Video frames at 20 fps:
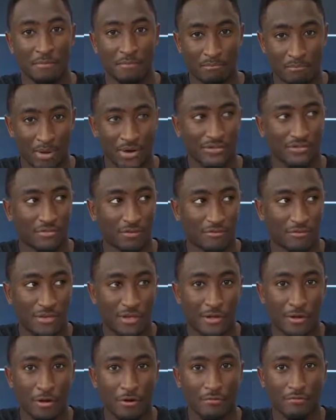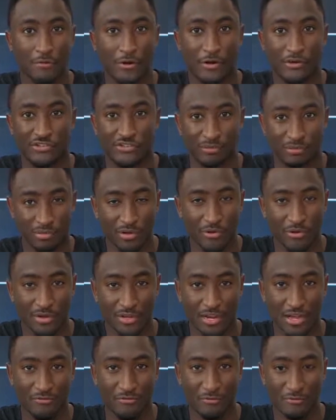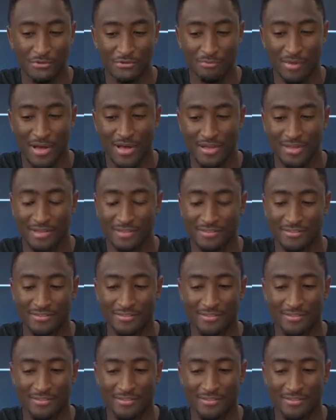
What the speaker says: bust of the year for exploding in everyone's pockets.